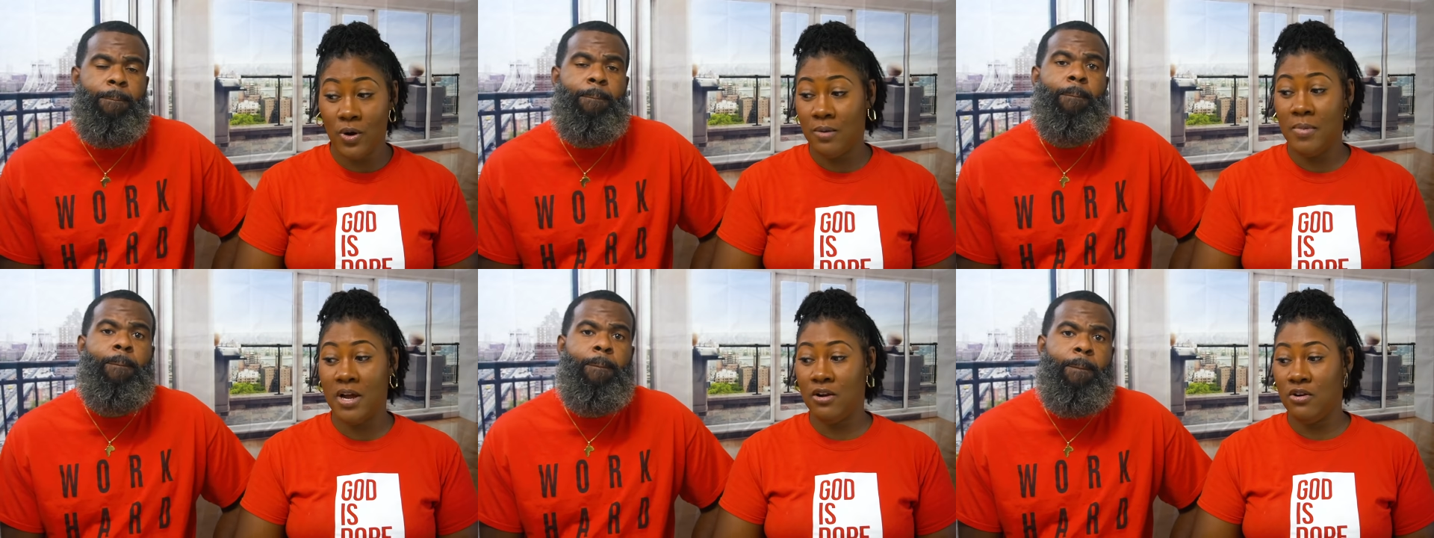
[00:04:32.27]
Speaker 1: one of
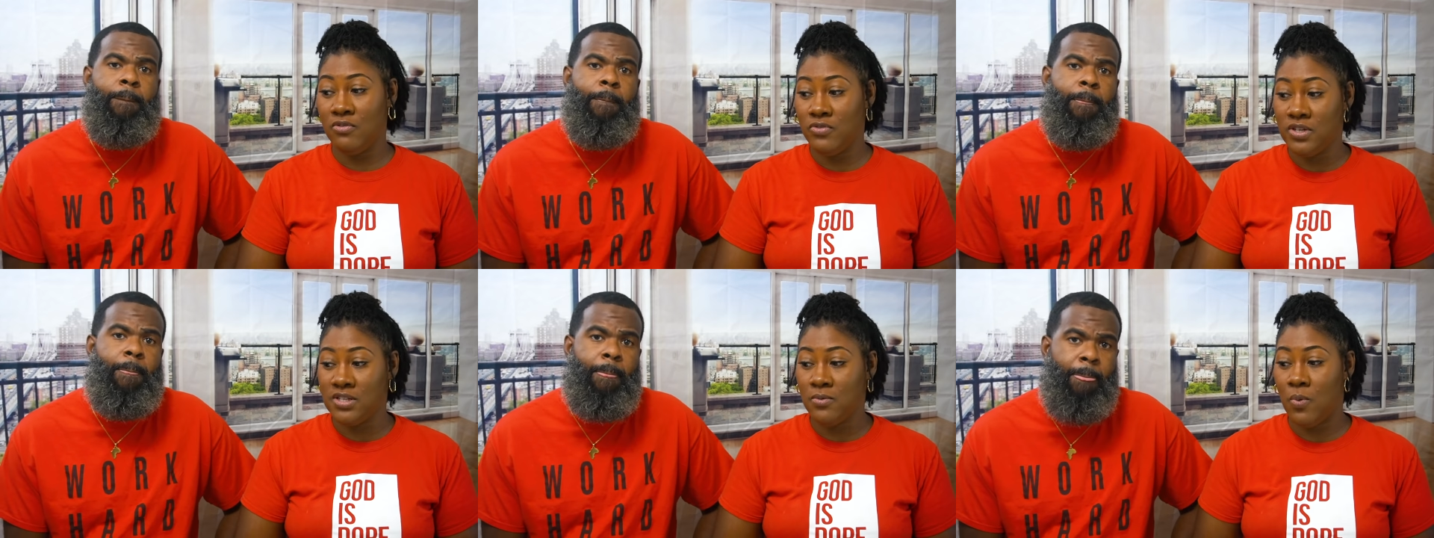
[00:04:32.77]
my
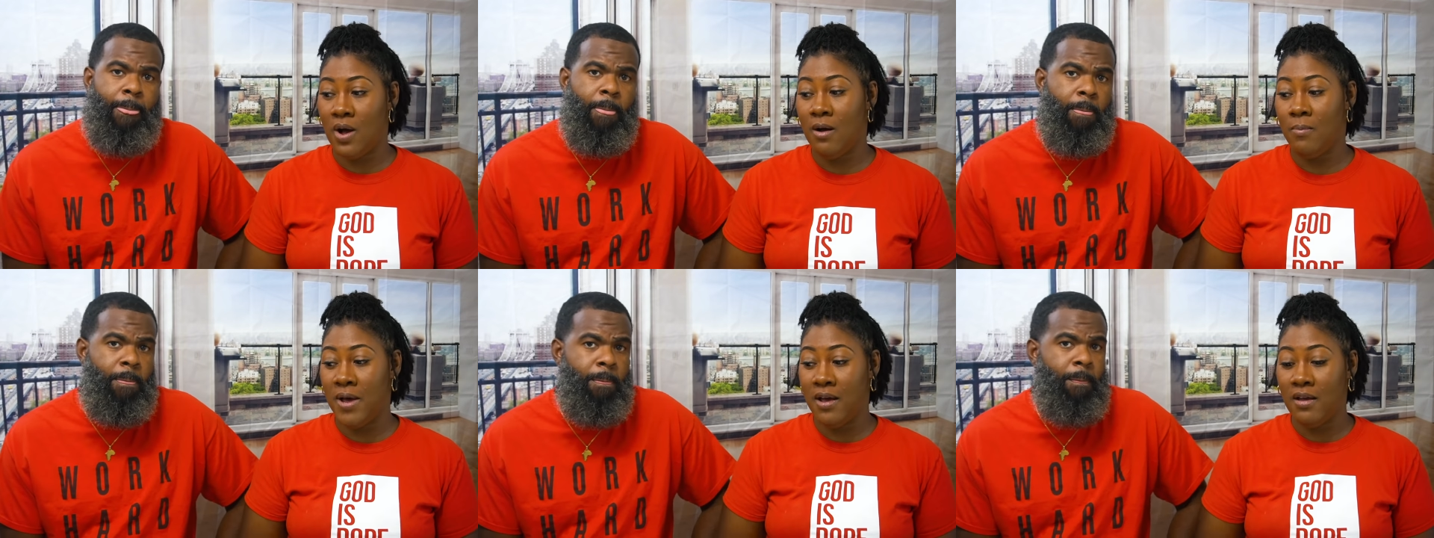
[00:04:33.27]
girlfriends a
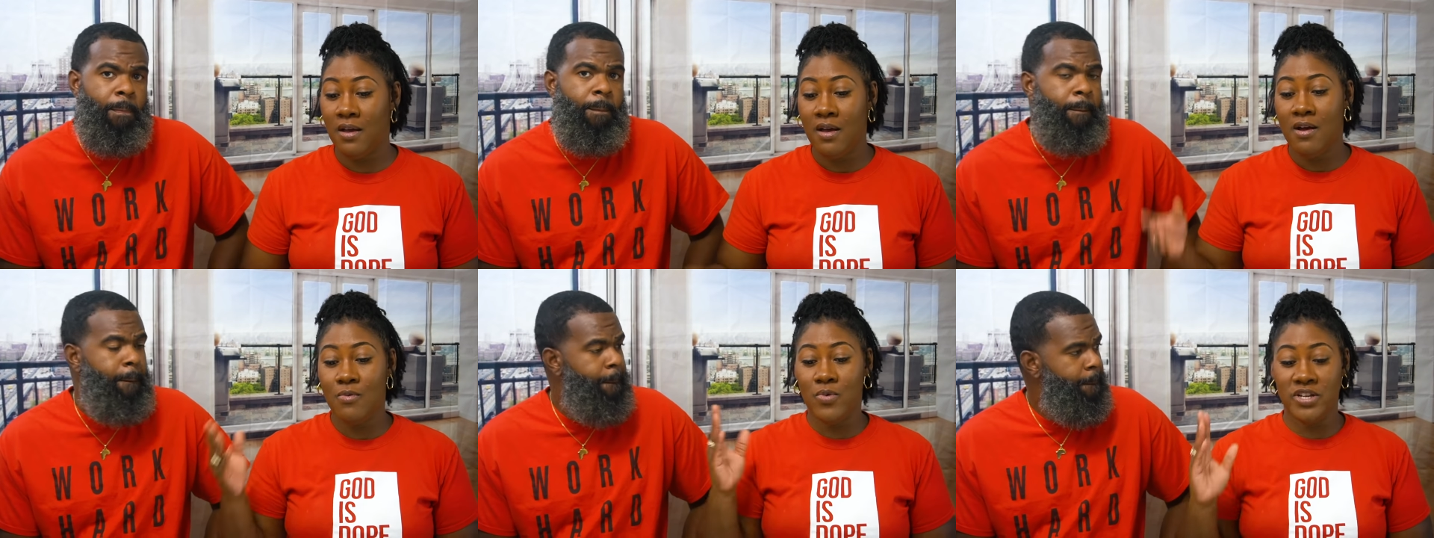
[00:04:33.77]
while back
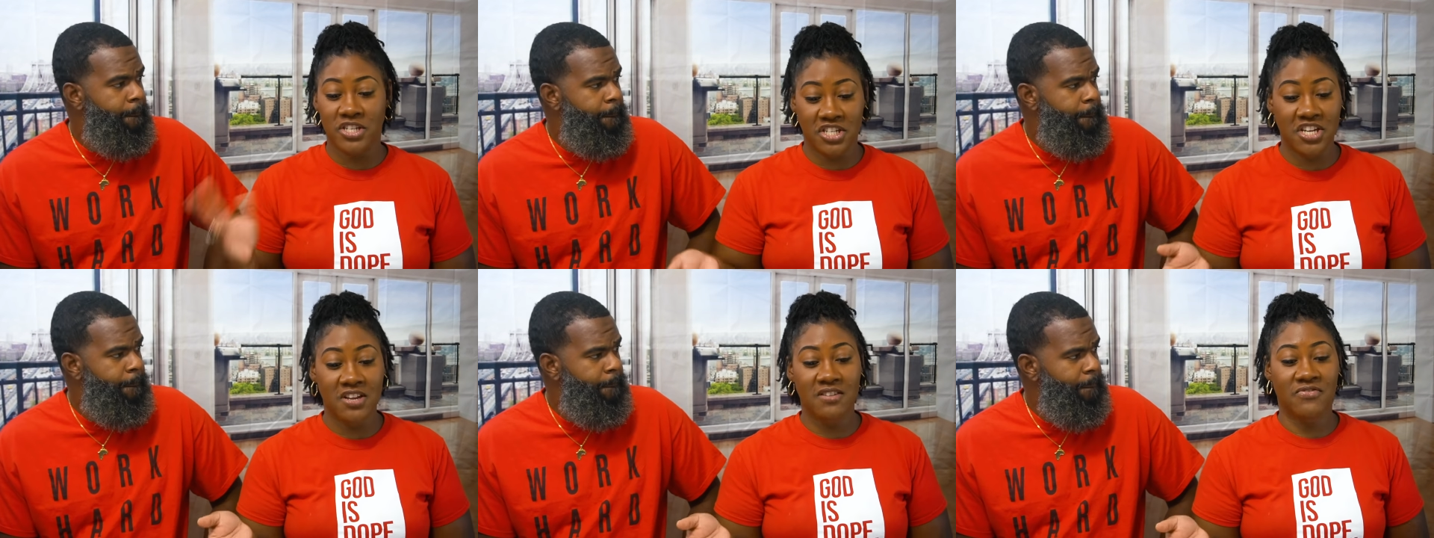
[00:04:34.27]
when
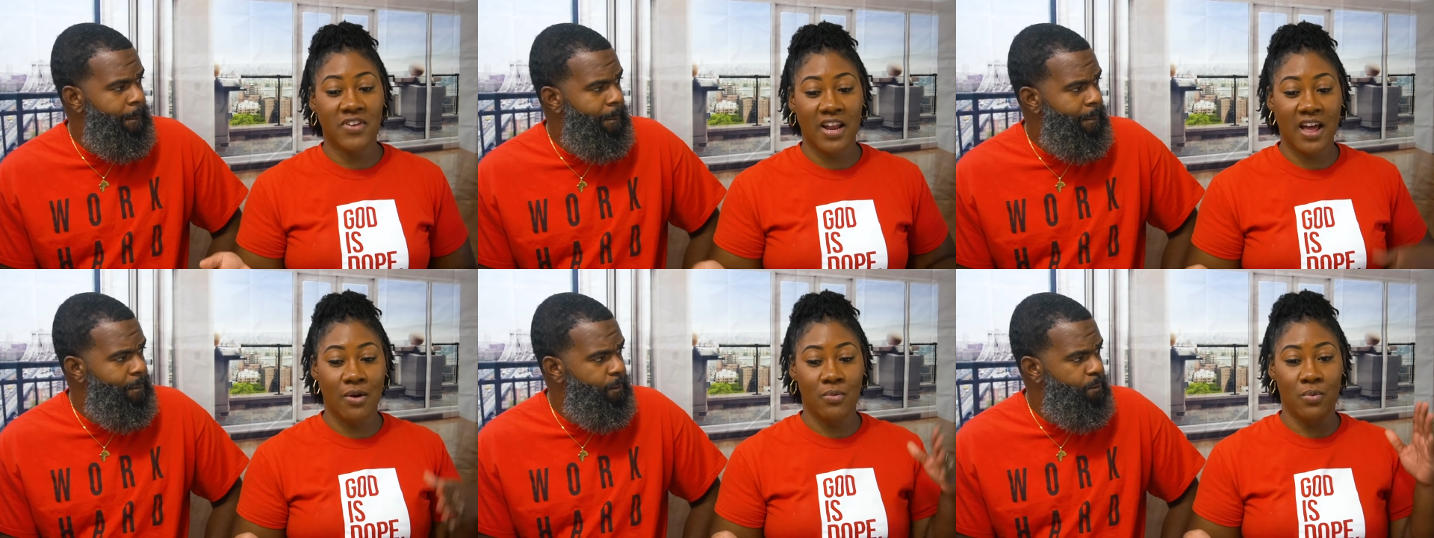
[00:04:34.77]
she fell
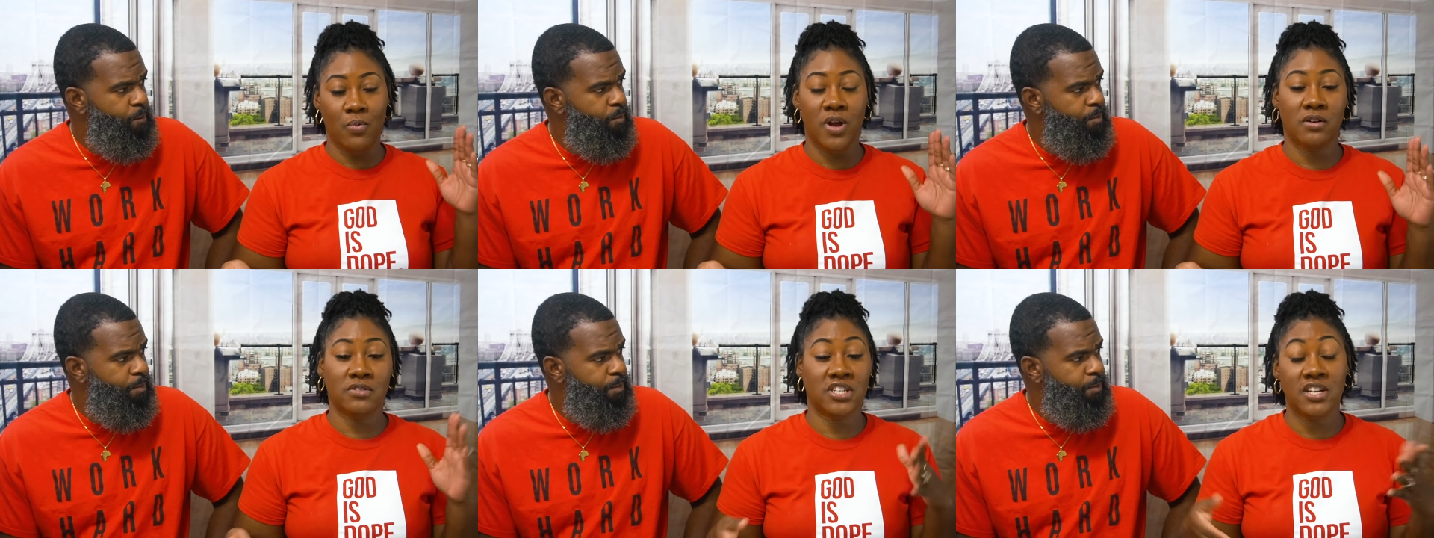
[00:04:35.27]
out.
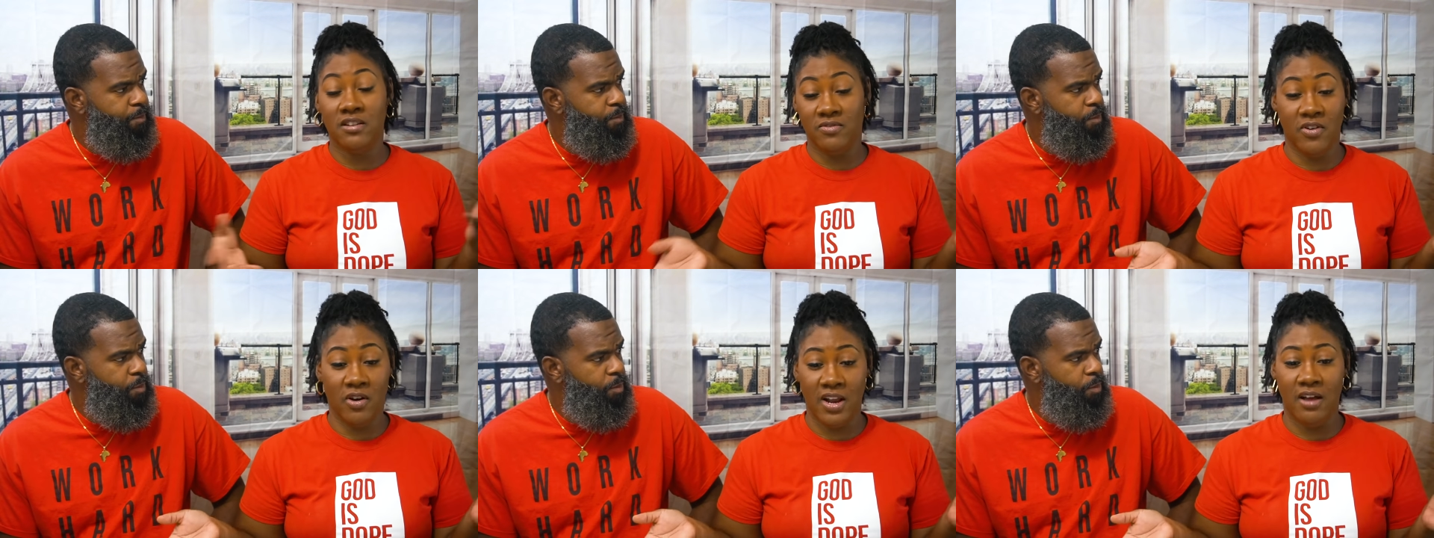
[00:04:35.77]
Well, she didn't
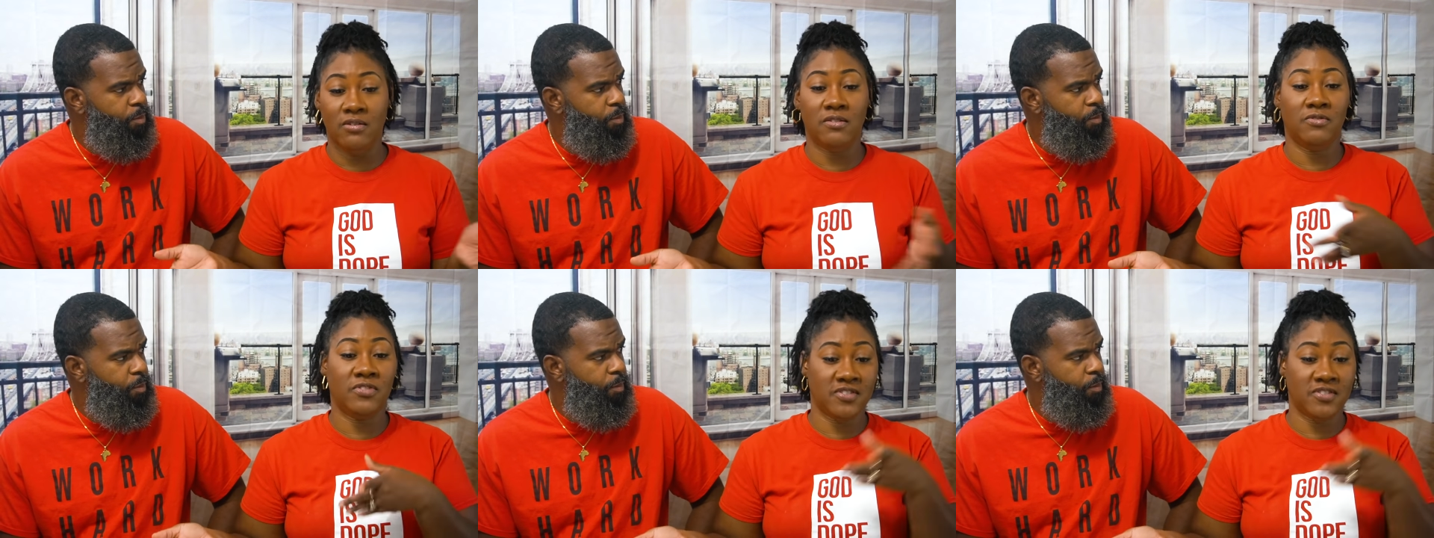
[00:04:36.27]
fall out.